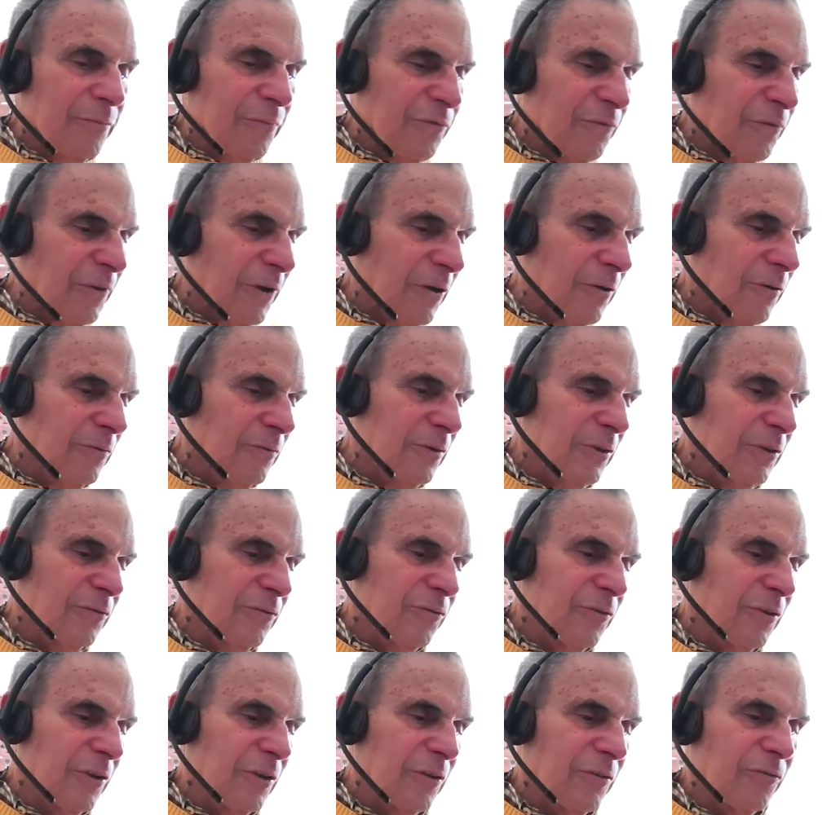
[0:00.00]
So
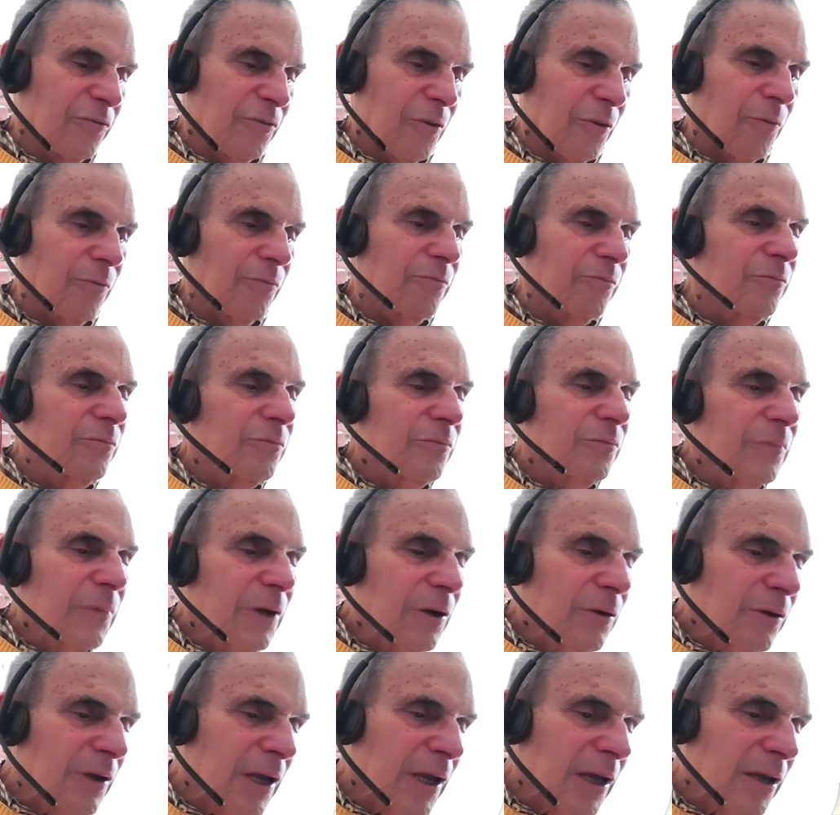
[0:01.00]
let's see. So,
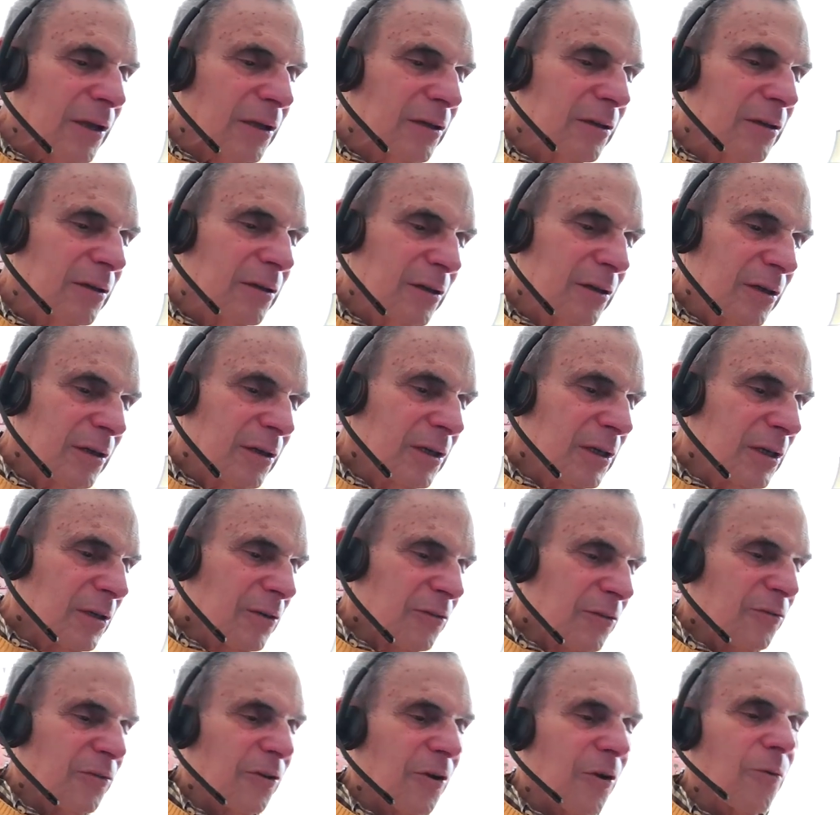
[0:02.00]
okay.
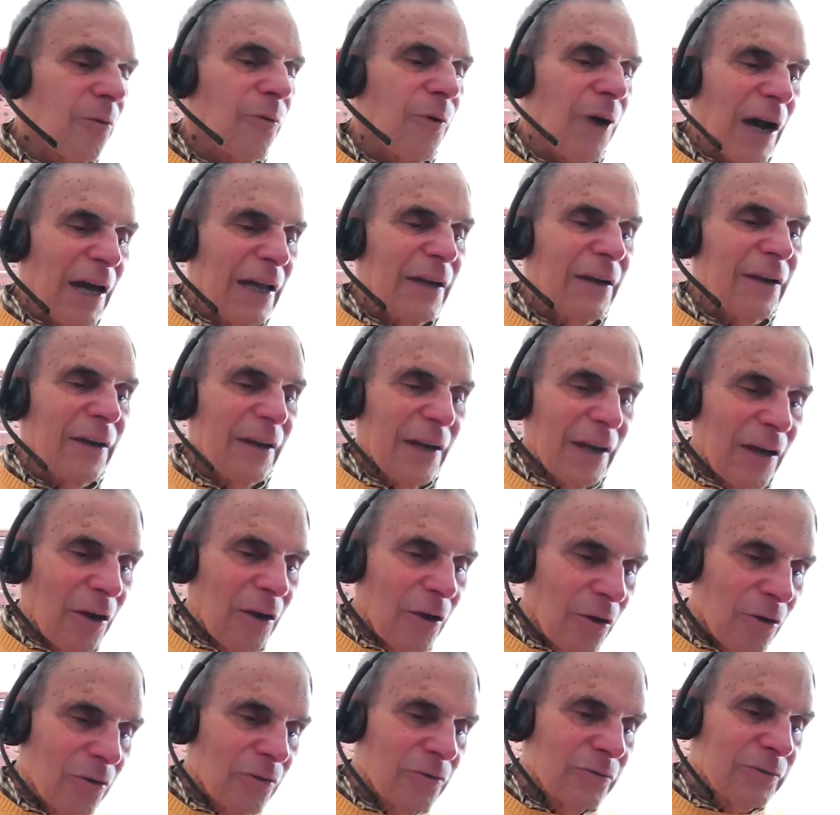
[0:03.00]
So why did it
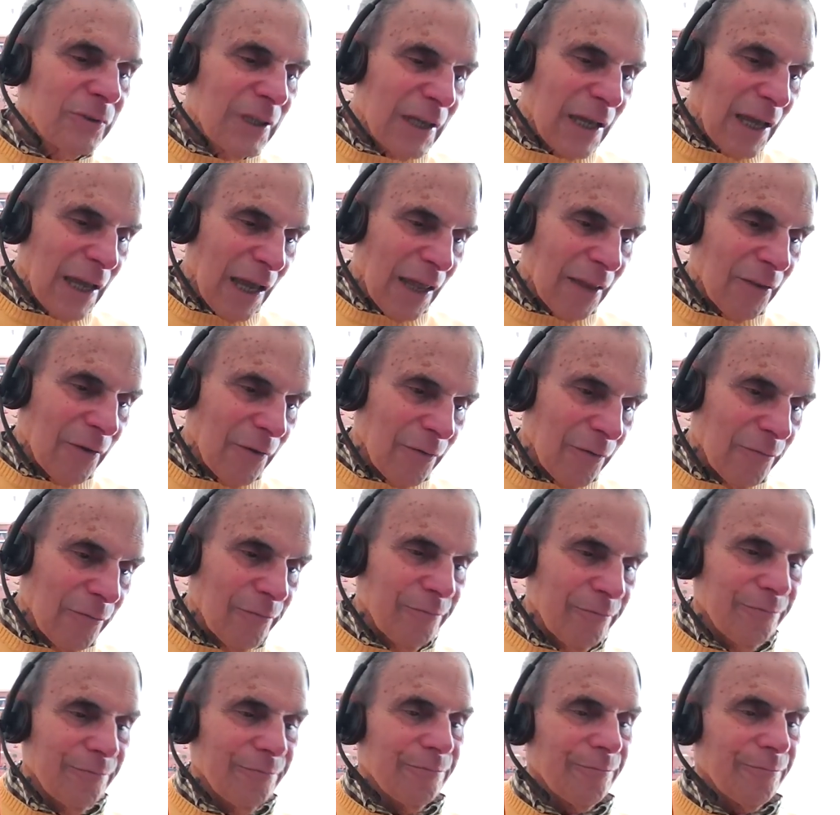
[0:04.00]
hold together?